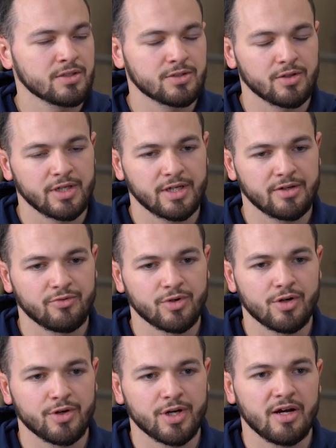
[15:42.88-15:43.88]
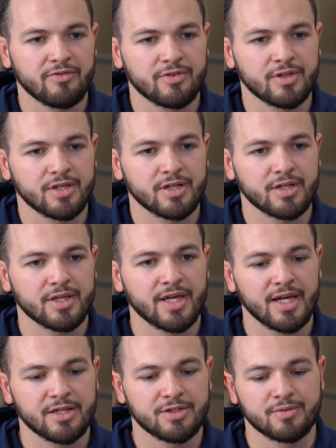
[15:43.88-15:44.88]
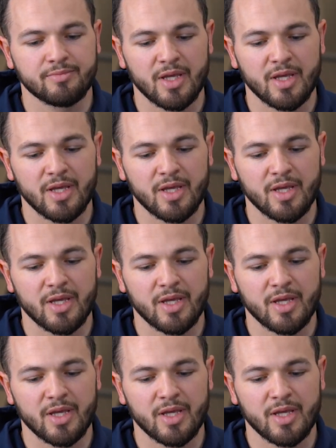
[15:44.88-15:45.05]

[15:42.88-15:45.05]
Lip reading: So like if we're going off the catch,